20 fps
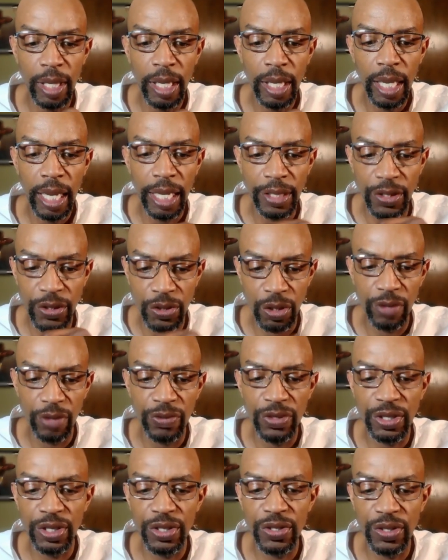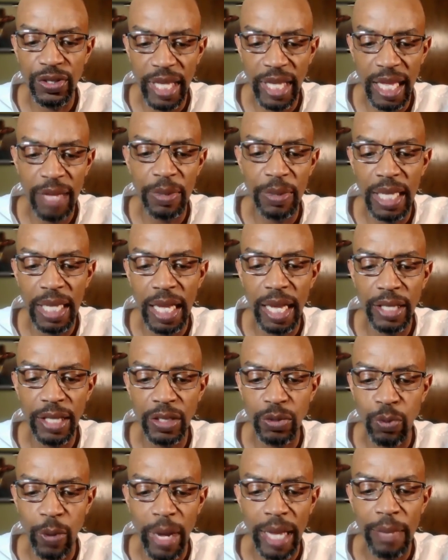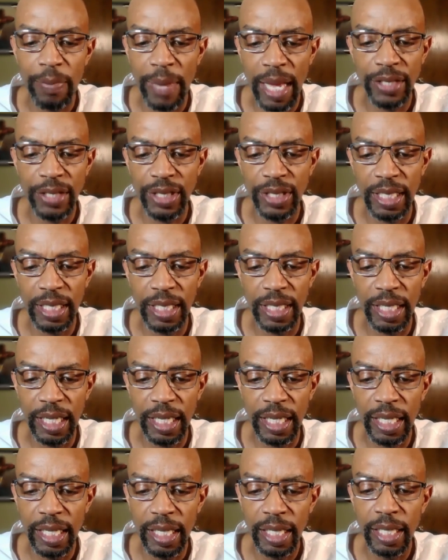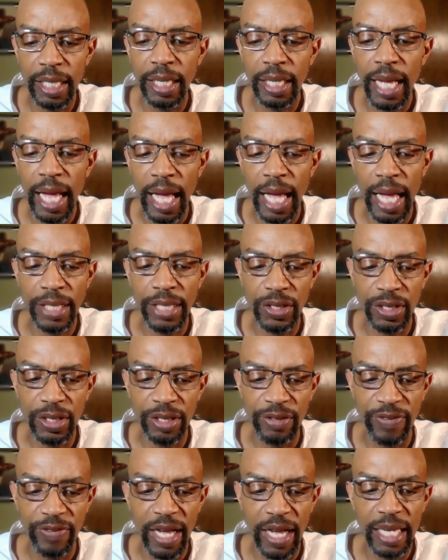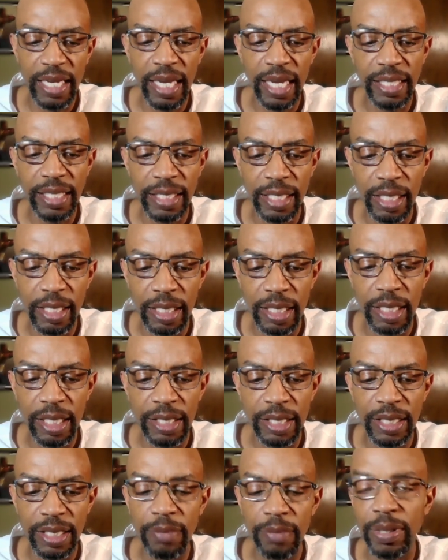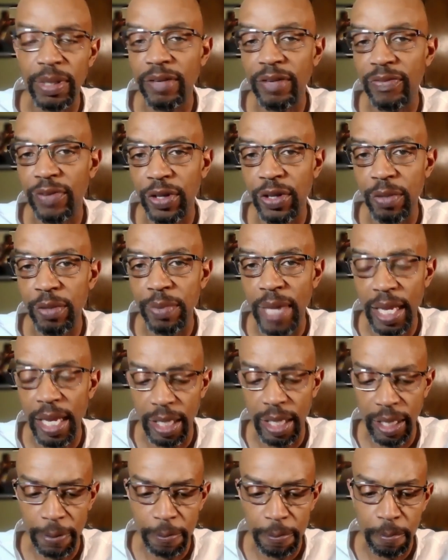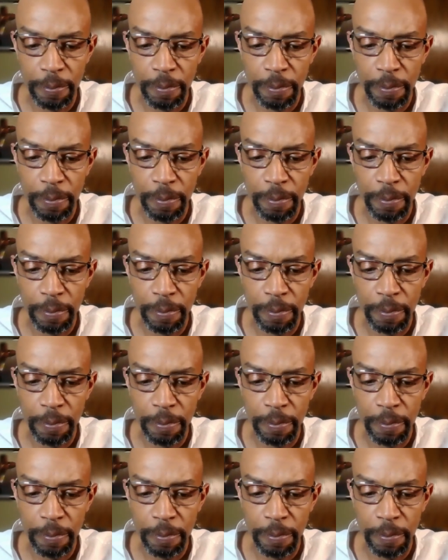It serves to stabilize white masculinity as the divine ideal and the template for humanity.